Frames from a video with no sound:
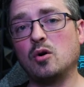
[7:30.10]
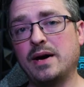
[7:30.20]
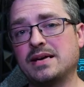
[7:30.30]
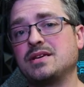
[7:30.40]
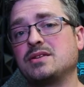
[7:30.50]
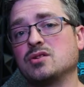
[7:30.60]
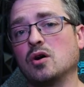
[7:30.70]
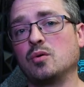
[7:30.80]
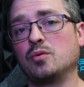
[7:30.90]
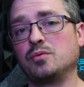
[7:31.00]
has its
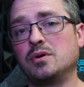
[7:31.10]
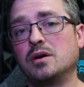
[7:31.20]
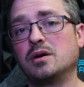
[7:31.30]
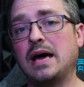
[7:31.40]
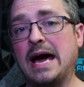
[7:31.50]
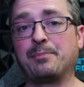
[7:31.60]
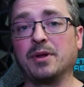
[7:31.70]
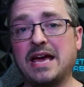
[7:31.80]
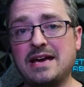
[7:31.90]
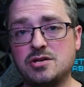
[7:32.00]
own
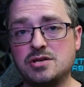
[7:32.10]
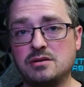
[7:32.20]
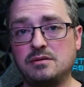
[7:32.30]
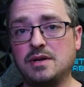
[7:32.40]
application